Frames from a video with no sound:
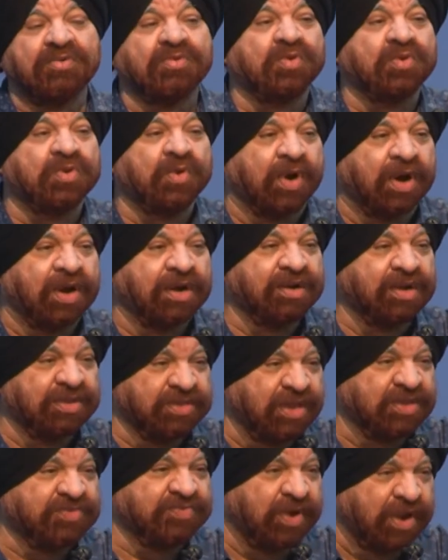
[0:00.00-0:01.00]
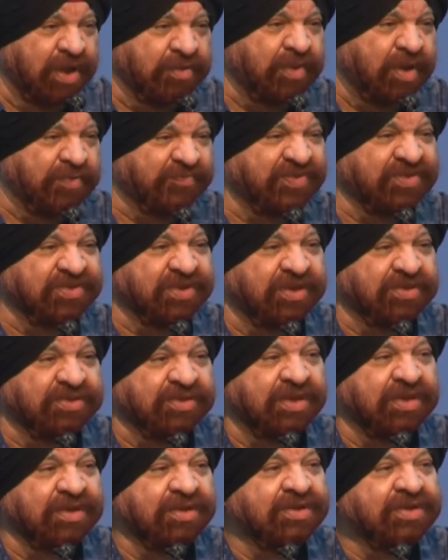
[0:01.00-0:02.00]
who you are. And that's what I'm
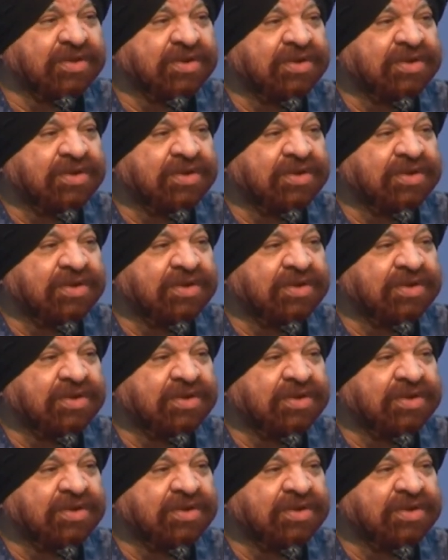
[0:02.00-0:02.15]
emphasizing.